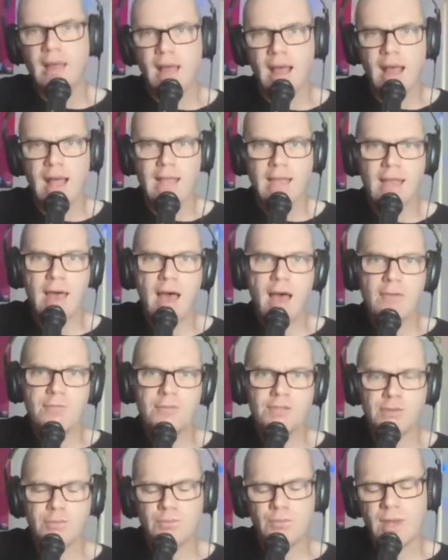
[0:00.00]
I love
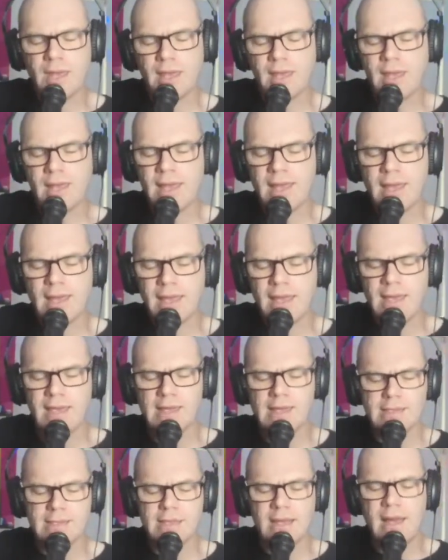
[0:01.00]
to read.
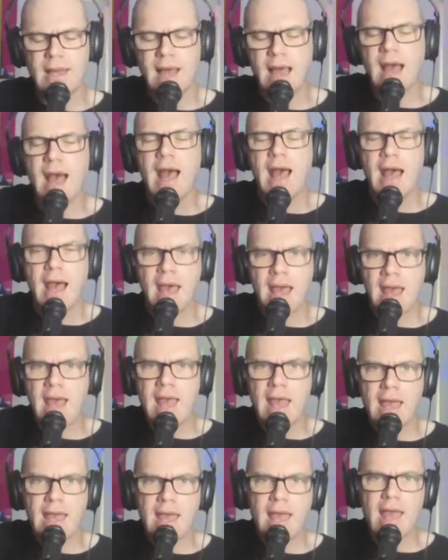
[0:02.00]

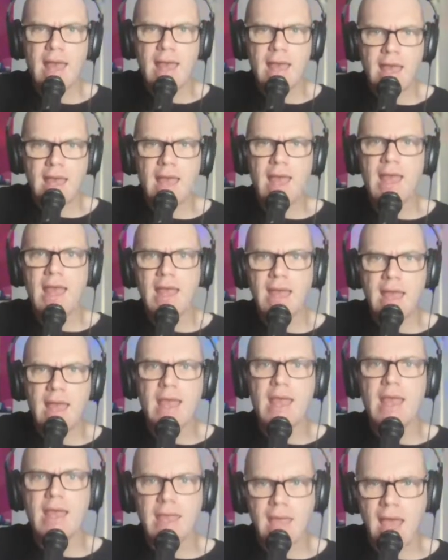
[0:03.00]

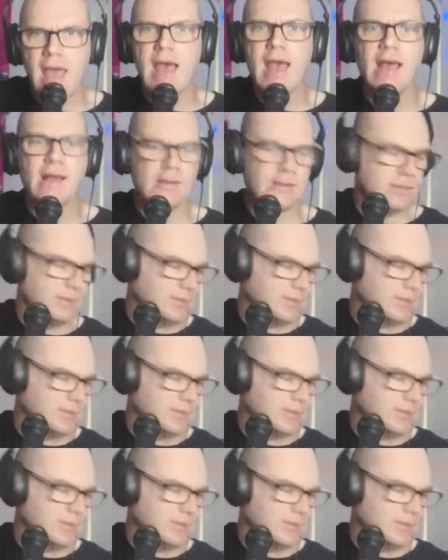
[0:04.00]
Hey, yeah,